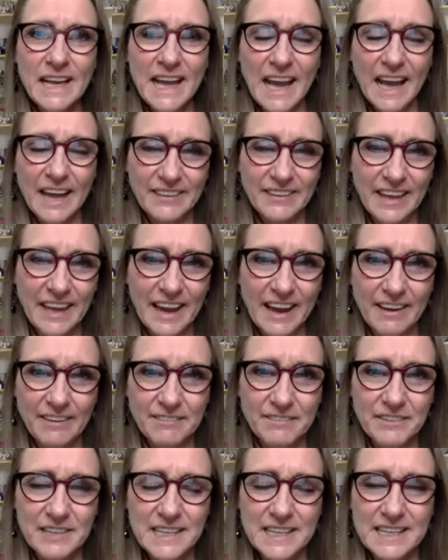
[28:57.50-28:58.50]
and they
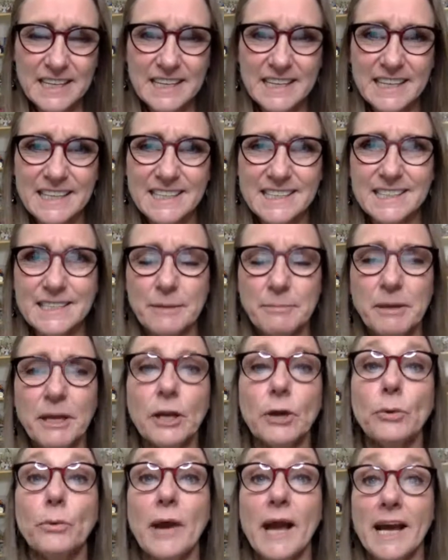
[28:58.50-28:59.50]
have some
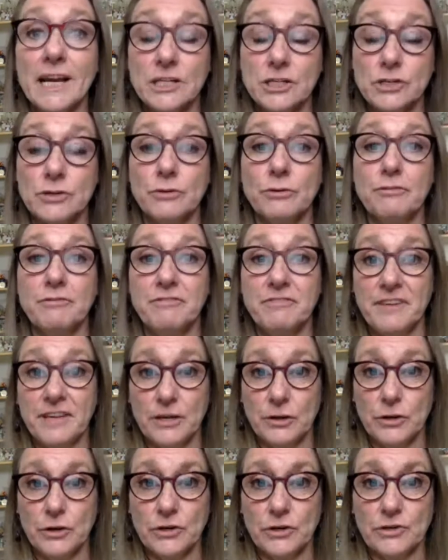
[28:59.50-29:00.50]
irrational
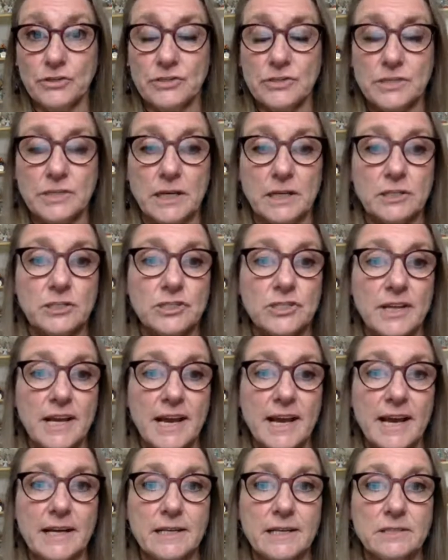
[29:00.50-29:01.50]
fears, such
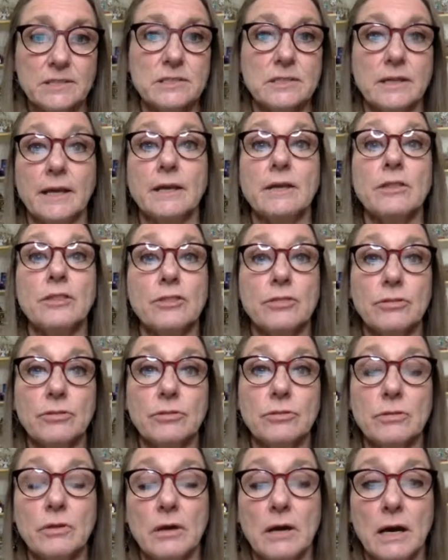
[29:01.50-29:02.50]
as like,
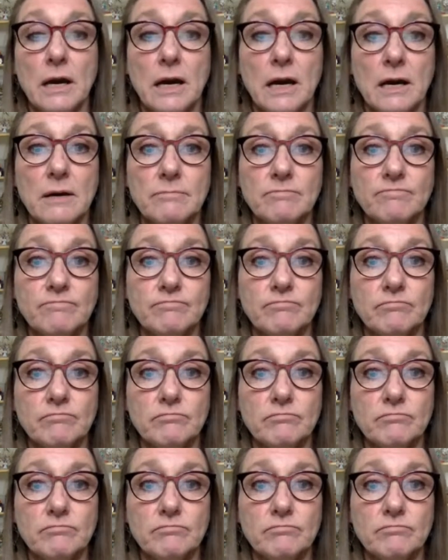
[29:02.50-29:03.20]
here